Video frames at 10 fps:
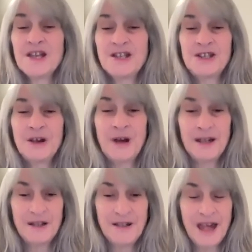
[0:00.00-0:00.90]
so I
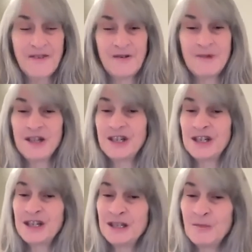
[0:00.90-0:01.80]
do the
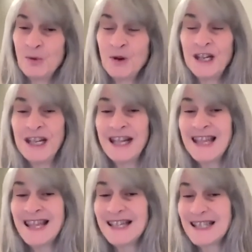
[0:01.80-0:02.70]
affirmations in the morning,
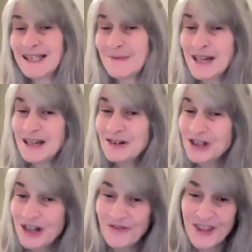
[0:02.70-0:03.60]
and that sets my
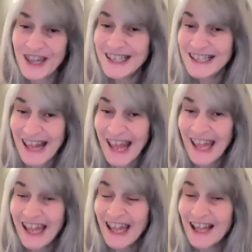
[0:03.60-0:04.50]
energy for the
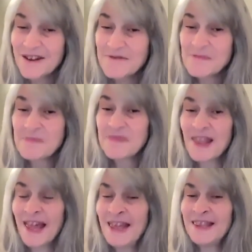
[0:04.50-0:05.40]
day.
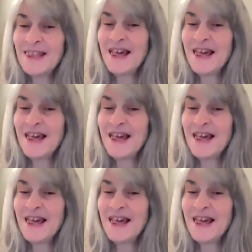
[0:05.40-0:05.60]
And